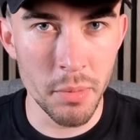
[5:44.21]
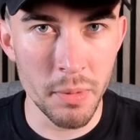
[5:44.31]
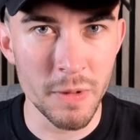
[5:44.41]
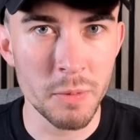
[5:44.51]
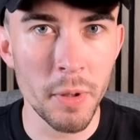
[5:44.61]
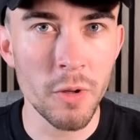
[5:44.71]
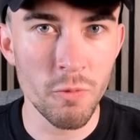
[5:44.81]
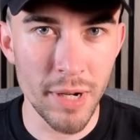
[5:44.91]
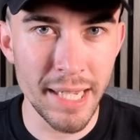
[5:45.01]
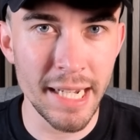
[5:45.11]
We've spoken
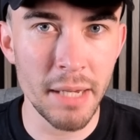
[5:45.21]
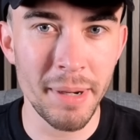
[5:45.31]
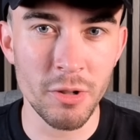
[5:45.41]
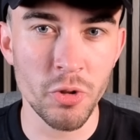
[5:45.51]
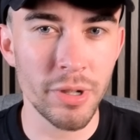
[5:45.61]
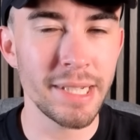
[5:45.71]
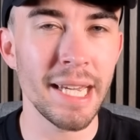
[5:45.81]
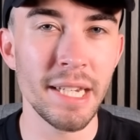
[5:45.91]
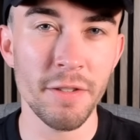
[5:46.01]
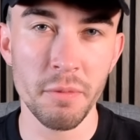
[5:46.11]
regularly about trying to get a
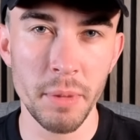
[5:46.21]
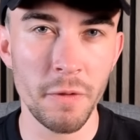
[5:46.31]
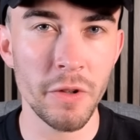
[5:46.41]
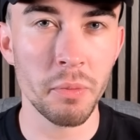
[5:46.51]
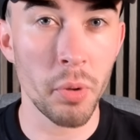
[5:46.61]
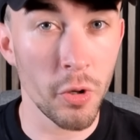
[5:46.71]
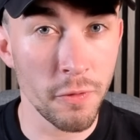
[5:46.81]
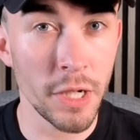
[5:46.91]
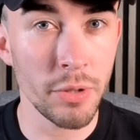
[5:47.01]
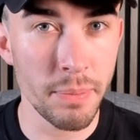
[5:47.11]
different midfield
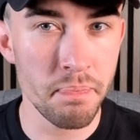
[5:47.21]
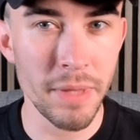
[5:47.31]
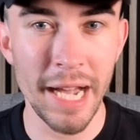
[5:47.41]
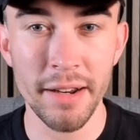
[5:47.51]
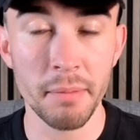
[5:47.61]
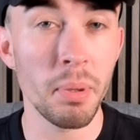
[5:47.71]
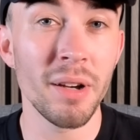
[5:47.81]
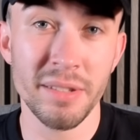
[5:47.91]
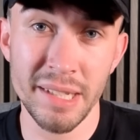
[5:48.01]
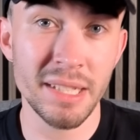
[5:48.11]
profile in, and I
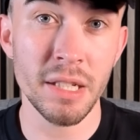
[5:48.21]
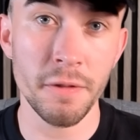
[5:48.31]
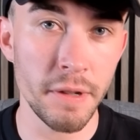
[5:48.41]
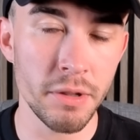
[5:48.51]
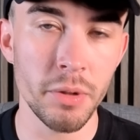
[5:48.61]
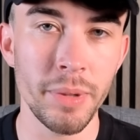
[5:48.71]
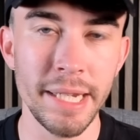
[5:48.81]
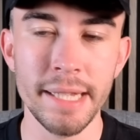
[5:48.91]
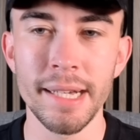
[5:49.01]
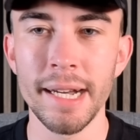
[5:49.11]
personally still feel that we need
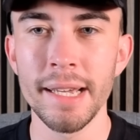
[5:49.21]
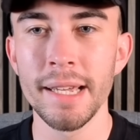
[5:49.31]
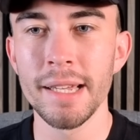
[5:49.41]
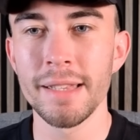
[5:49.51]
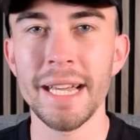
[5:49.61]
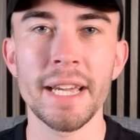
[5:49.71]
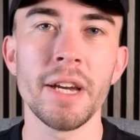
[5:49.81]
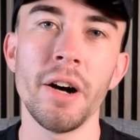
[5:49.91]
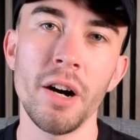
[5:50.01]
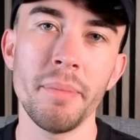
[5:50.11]
that
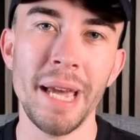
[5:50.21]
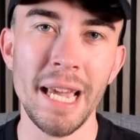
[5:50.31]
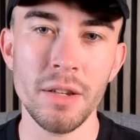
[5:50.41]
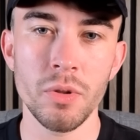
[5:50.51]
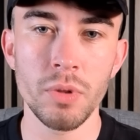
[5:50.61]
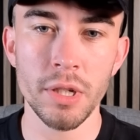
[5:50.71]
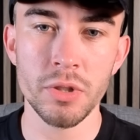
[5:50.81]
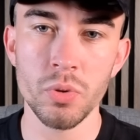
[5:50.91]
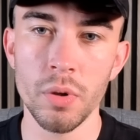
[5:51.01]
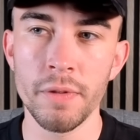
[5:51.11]
calmer head who does
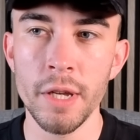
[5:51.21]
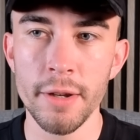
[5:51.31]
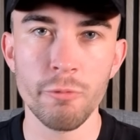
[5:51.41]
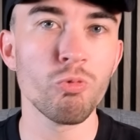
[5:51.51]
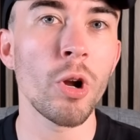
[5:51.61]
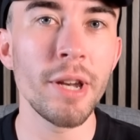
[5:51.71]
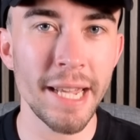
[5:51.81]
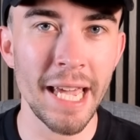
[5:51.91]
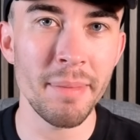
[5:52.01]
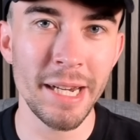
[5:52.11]
sort of run the
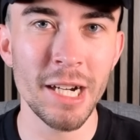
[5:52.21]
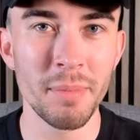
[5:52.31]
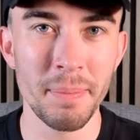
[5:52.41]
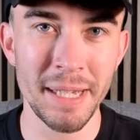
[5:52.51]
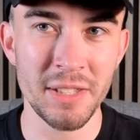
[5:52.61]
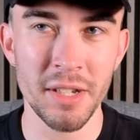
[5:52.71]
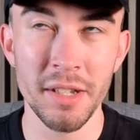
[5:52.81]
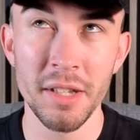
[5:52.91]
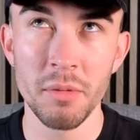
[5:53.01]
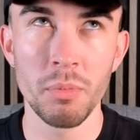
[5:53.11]
game a little bit better
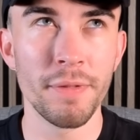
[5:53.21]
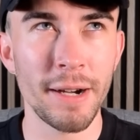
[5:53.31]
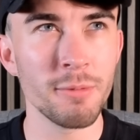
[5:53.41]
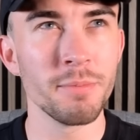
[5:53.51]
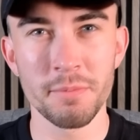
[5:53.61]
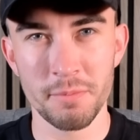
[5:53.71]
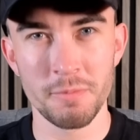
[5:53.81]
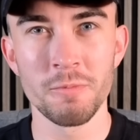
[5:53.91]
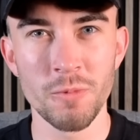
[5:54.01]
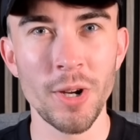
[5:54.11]
without
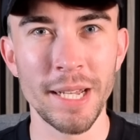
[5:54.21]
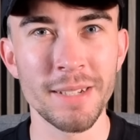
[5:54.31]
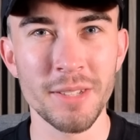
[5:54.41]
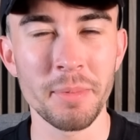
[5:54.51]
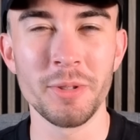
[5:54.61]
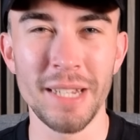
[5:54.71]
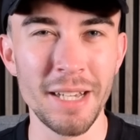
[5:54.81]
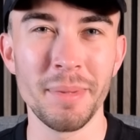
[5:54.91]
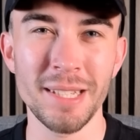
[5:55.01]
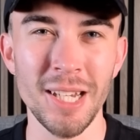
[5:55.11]
running. Someone who's a little
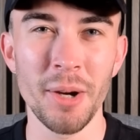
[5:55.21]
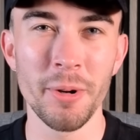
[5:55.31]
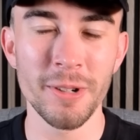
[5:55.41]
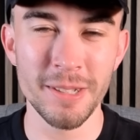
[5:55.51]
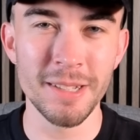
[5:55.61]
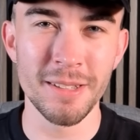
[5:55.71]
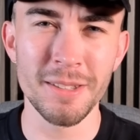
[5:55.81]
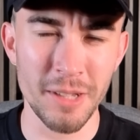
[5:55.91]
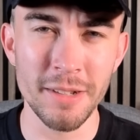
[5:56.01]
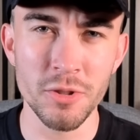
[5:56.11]
bit slower
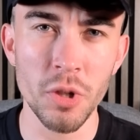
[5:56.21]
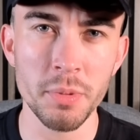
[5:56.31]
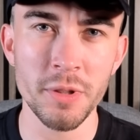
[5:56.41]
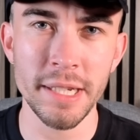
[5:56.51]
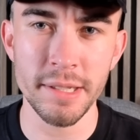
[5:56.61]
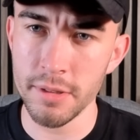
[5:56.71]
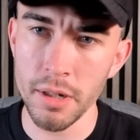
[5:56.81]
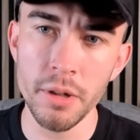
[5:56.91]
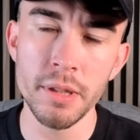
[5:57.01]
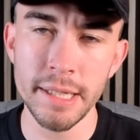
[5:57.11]
and stops things and
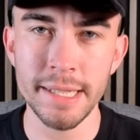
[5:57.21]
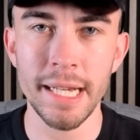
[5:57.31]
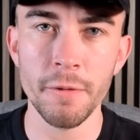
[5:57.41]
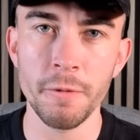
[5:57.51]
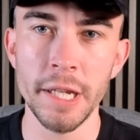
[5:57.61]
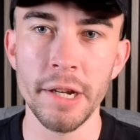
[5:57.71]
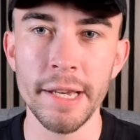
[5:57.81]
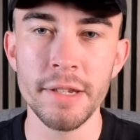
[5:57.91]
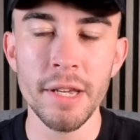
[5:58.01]
slows things down for United.